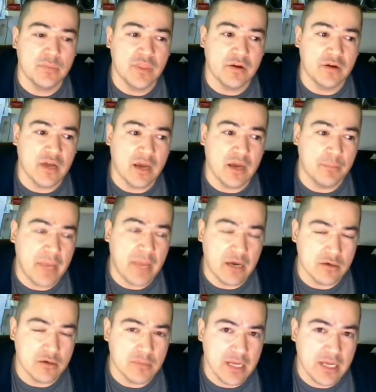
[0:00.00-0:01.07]
they're not
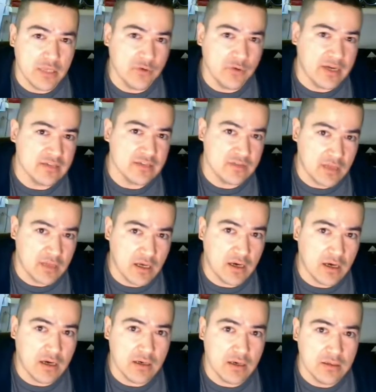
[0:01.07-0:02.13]
bound by U.S.
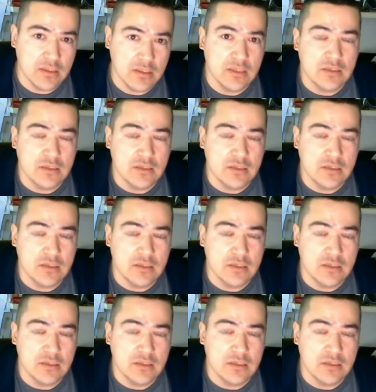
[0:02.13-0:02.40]
law,